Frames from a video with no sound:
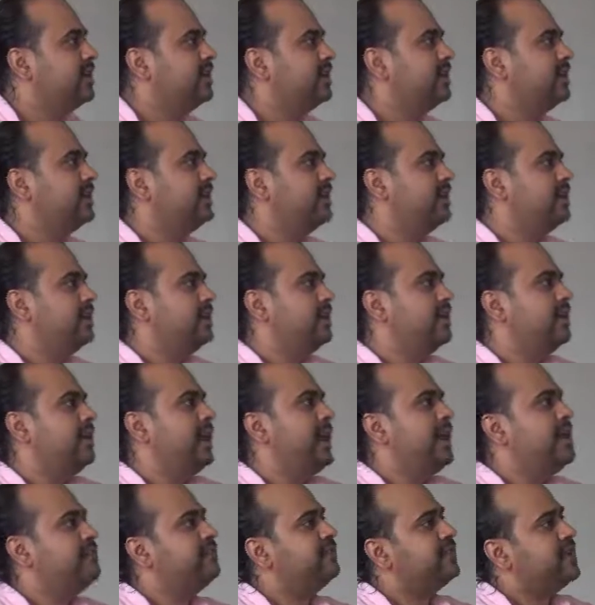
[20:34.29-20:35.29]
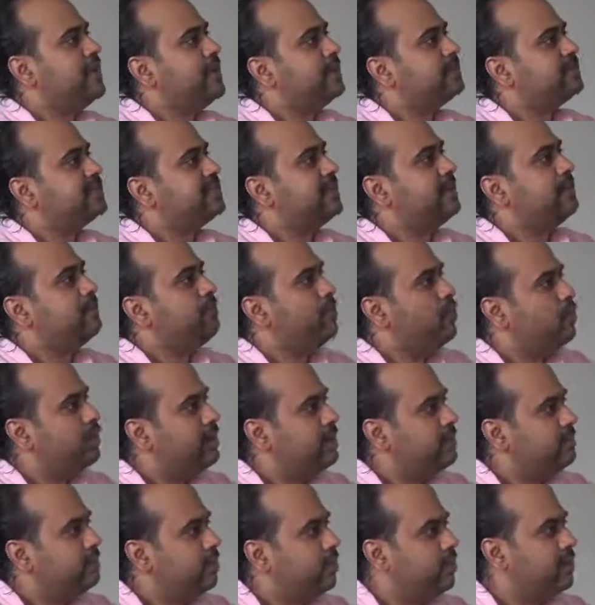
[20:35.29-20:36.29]
life keeps them
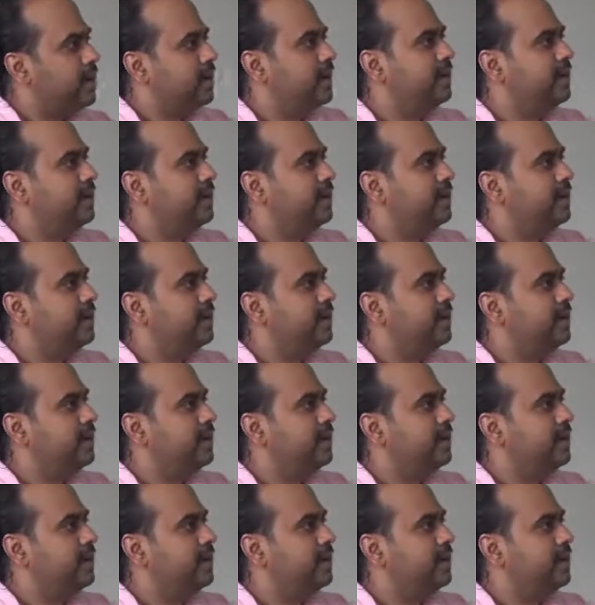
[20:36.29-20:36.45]
more and more